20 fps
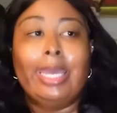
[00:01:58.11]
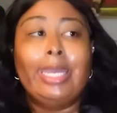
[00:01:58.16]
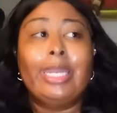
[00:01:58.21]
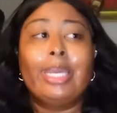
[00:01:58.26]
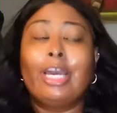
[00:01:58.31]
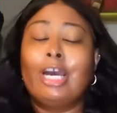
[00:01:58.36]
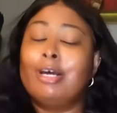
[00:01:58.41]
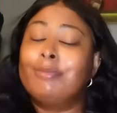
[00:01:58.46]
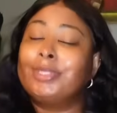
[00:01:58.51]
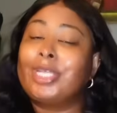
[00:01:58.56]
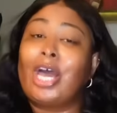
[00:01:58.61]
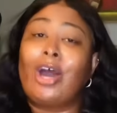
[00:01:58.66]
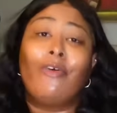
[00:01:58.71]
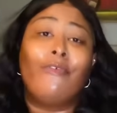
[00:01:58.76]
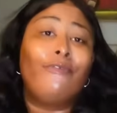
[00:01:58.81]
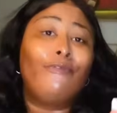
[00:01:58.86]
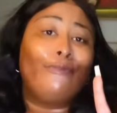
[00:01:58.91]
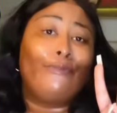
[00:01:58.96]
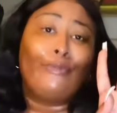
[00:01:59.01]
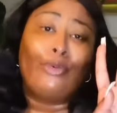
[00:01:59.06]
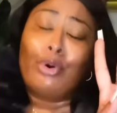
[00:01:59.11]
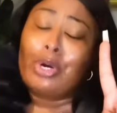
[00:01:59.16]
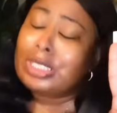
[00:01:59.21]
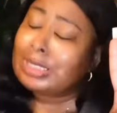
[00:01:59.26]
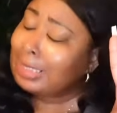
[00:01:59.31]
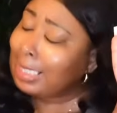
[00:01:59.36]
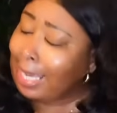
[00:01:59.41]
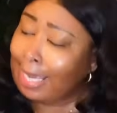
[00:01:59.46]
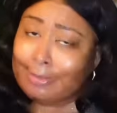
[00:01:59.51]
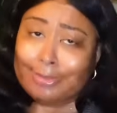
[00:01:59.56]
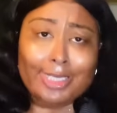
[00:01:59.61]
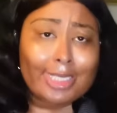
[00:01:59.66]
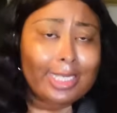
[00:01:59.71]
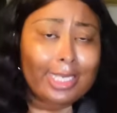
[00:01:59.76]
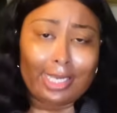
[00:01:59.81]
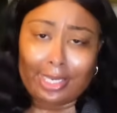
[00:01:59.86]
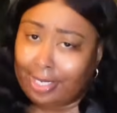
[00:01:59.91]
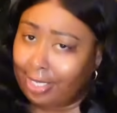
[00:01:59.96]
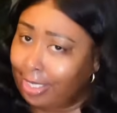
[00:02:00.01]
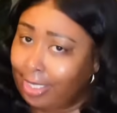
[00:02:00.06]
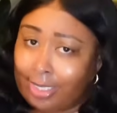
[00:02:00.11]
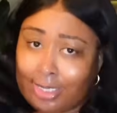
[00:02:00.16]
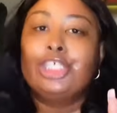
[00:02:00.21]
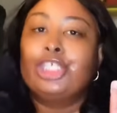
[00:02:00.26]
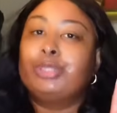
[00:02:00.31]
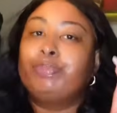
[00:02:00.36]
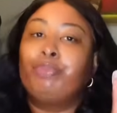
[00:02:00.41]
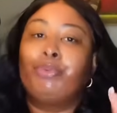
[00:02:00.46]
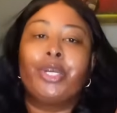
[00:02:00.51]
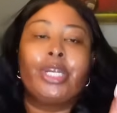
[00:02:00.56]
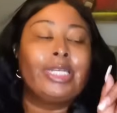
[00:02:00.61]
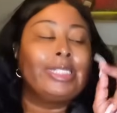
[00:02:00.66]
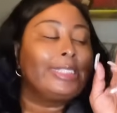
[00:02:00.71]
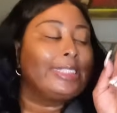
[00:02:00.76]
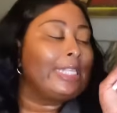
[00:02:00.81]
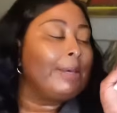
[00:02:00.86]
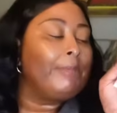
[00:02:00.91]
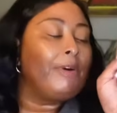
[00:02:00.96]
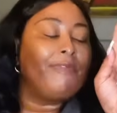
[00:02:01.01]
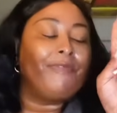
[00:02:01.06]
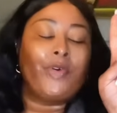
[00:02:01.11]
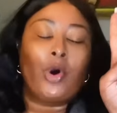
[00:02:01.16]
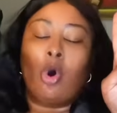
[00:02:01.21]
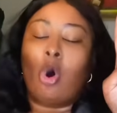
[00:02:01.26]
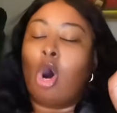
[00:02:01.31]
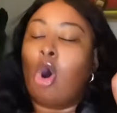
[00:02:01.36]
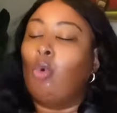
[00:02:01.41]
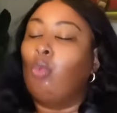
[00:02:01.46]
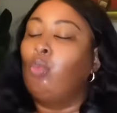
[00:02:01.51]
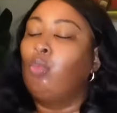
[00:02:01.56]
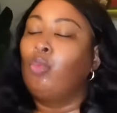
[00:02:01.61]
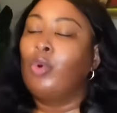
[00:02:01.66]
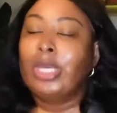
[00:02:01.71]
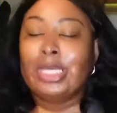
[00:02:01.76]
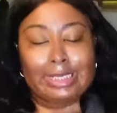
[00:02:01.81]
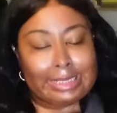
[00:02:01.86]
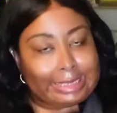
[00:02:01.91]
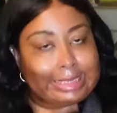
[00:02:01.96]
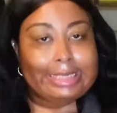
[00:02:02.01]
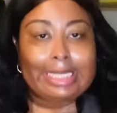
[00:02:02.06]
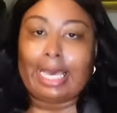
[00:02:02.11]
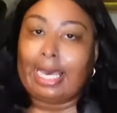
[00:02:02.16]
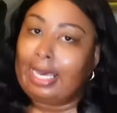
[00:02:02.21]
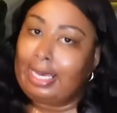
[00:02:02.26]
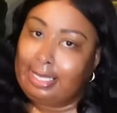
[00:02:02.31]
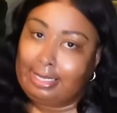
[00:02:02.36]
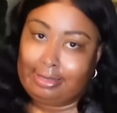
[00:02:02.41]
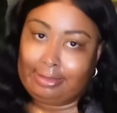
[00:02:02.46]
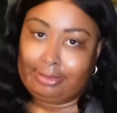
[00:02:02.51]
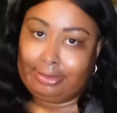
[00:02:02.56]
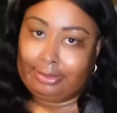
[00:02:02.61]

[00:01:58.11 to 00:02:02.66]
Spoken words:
And it comes out 4 times a year: spring, summer, fall, winter.